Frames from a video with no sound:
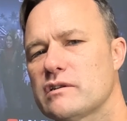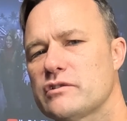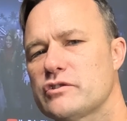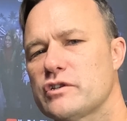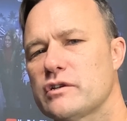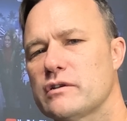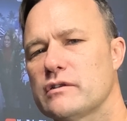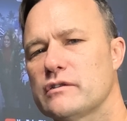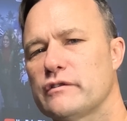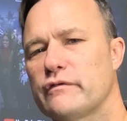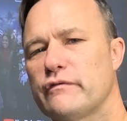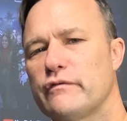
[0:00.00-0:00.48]

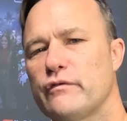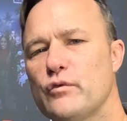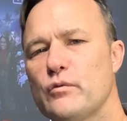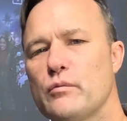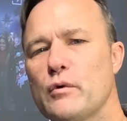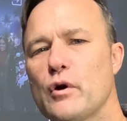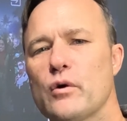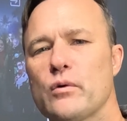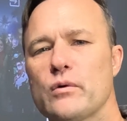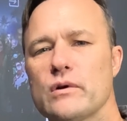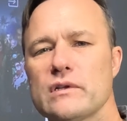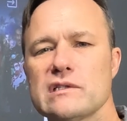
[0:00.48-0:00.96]
such as
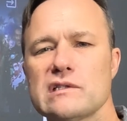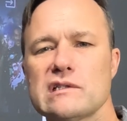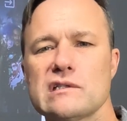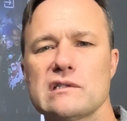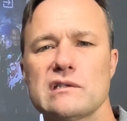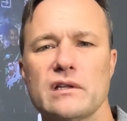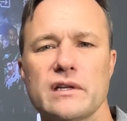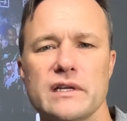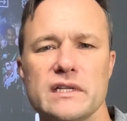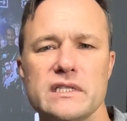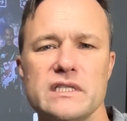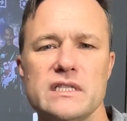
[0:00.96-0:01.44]
Fubo and
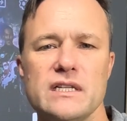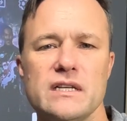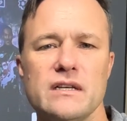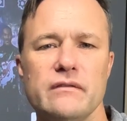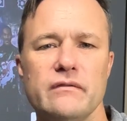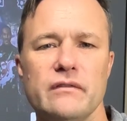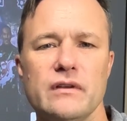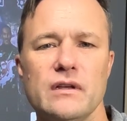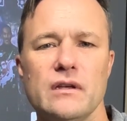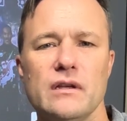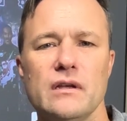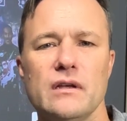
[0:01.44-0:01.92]
Sling
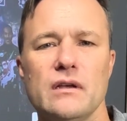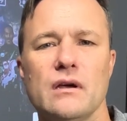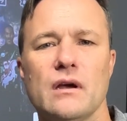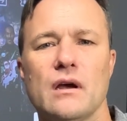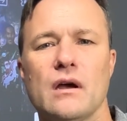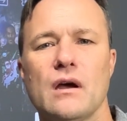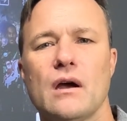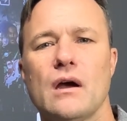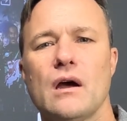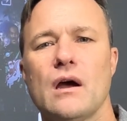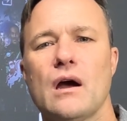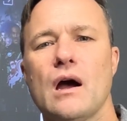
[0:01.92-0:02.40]
TV.
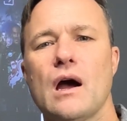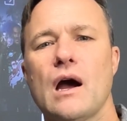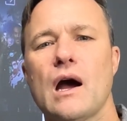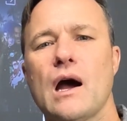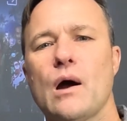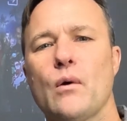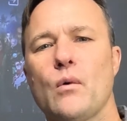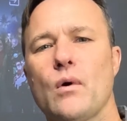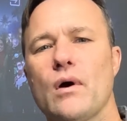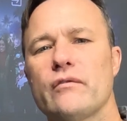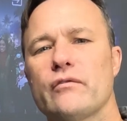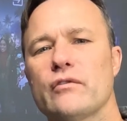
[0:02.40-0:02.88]

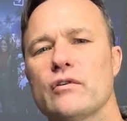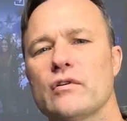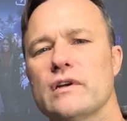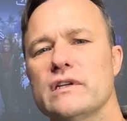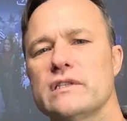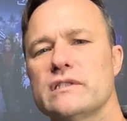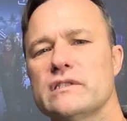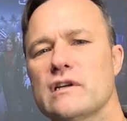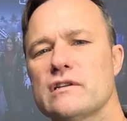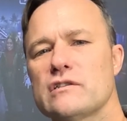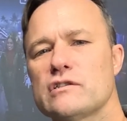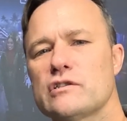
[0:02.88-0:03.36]
However,
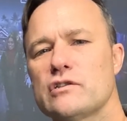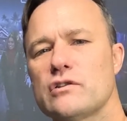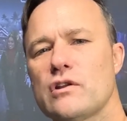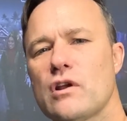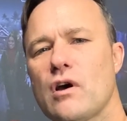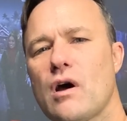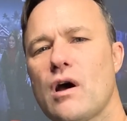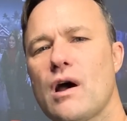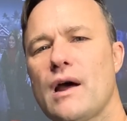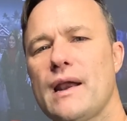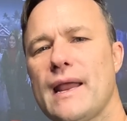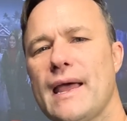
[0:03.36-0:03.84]
it does
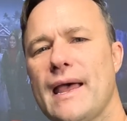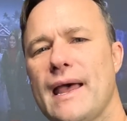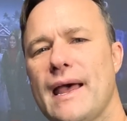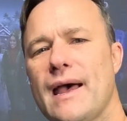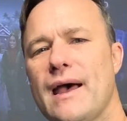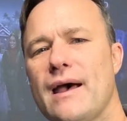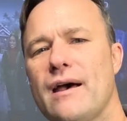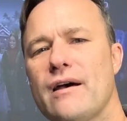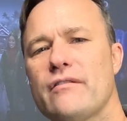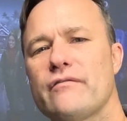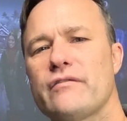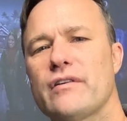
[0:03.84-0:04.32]
not
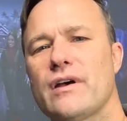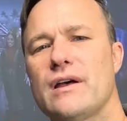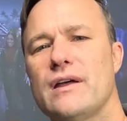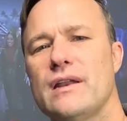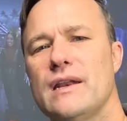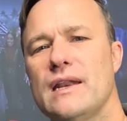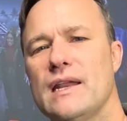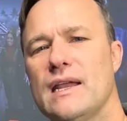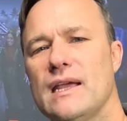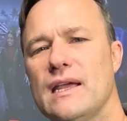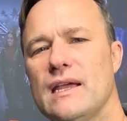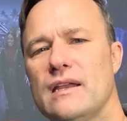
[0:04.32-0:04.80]
have
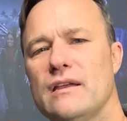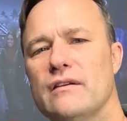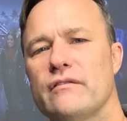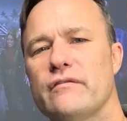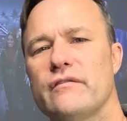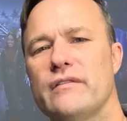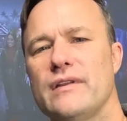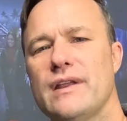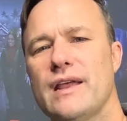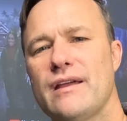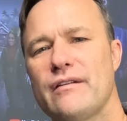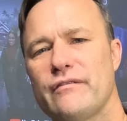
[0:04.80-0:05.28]
a
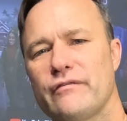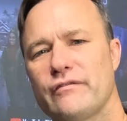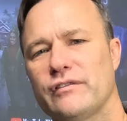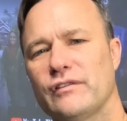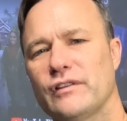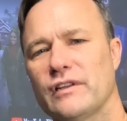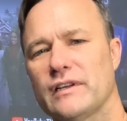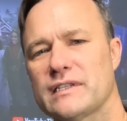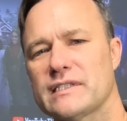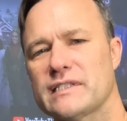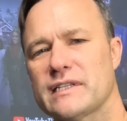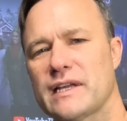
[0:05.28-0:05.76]
native
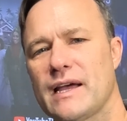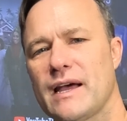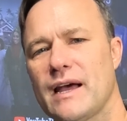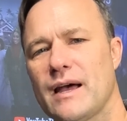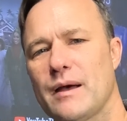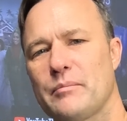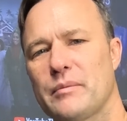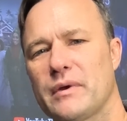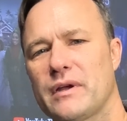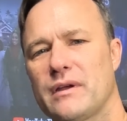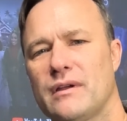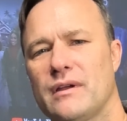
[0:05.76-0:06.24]
Netflix
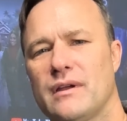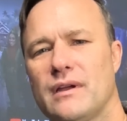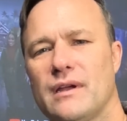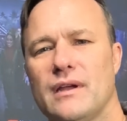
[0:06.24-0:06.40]
app.